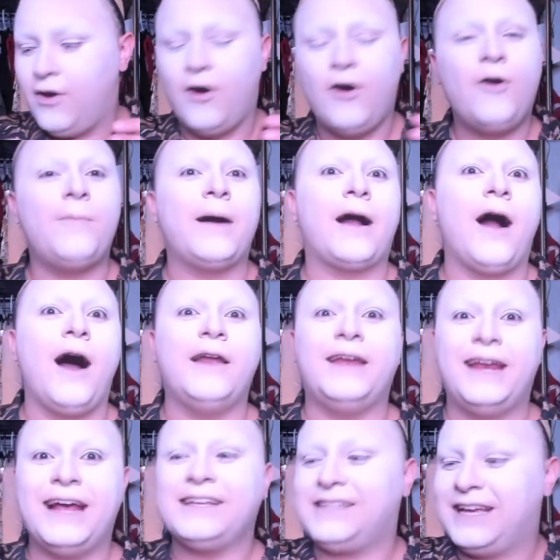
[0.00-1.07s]
Oh my
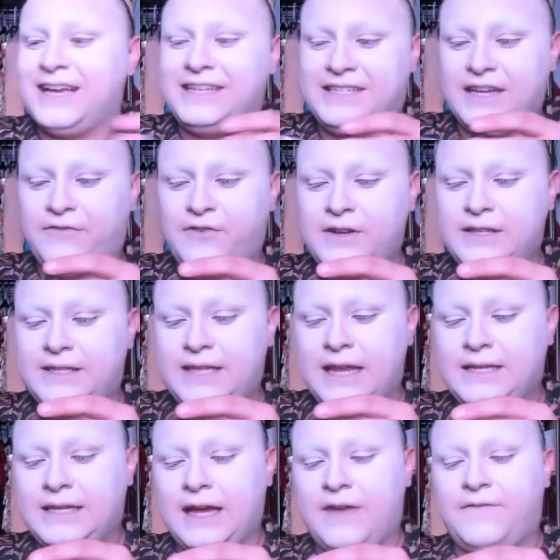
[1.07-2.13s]
god, it has like a different scenting.